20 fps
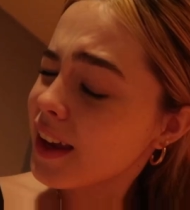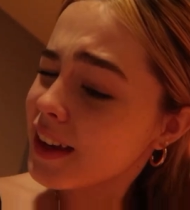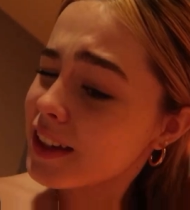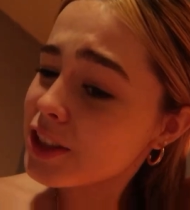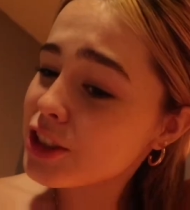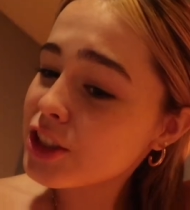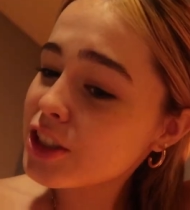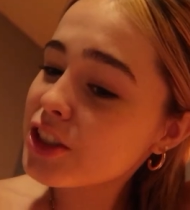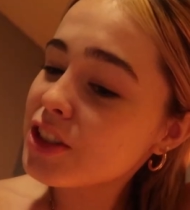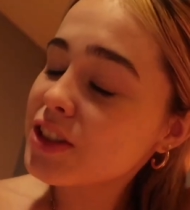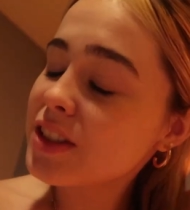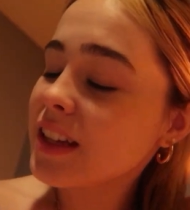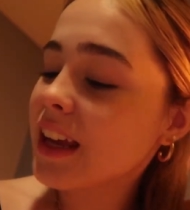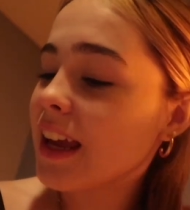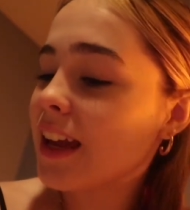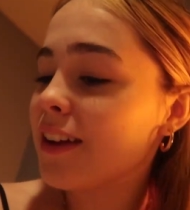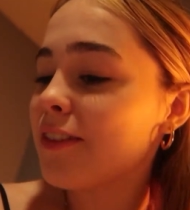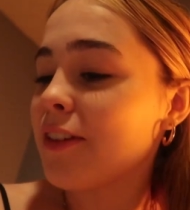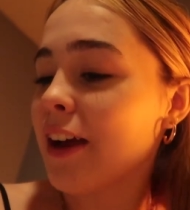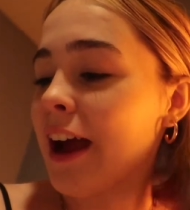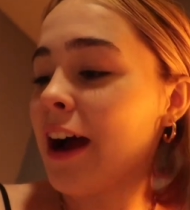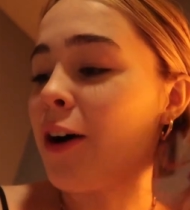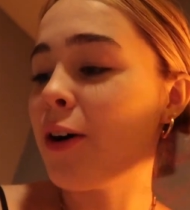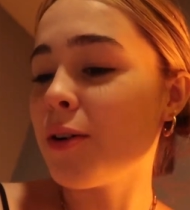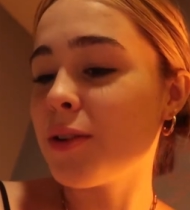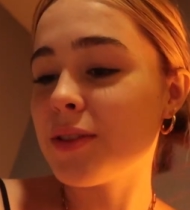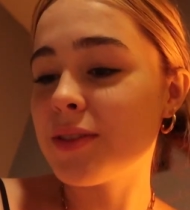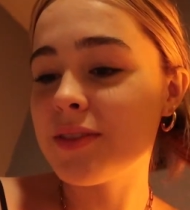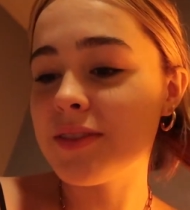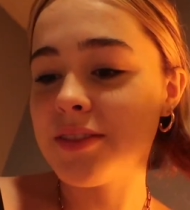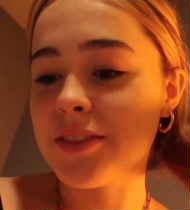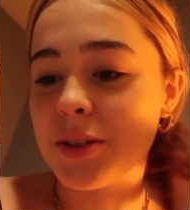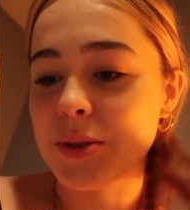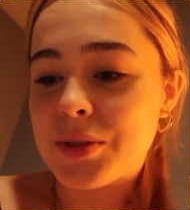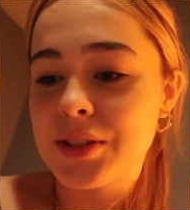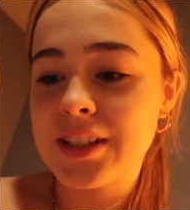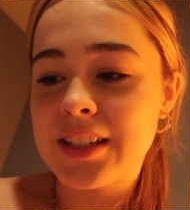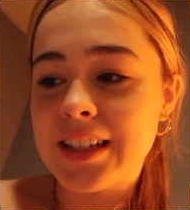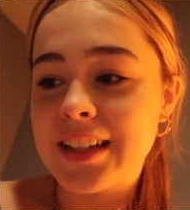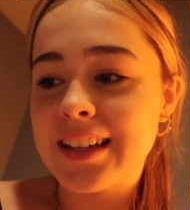And she just gave out
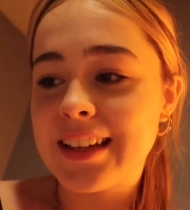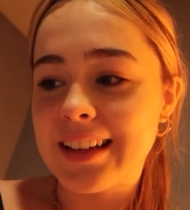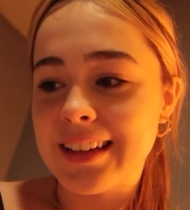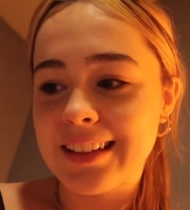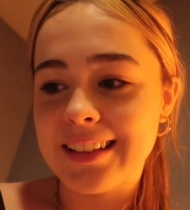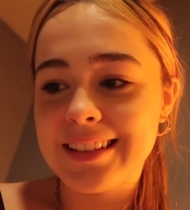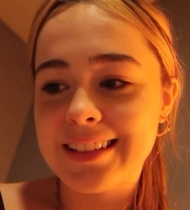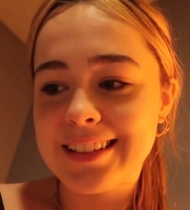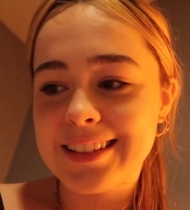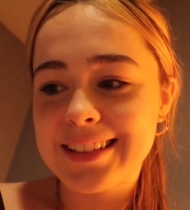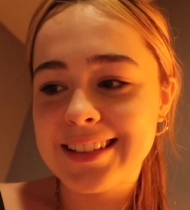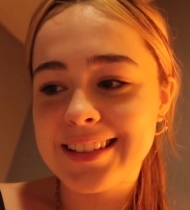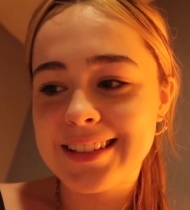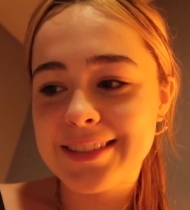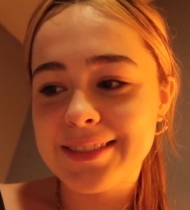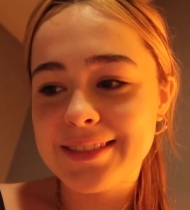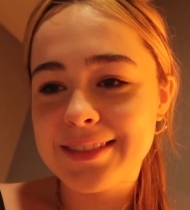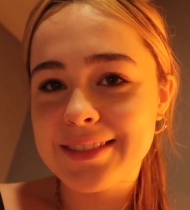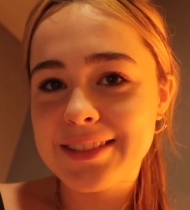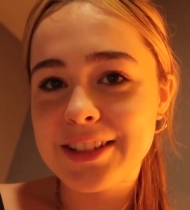those tickets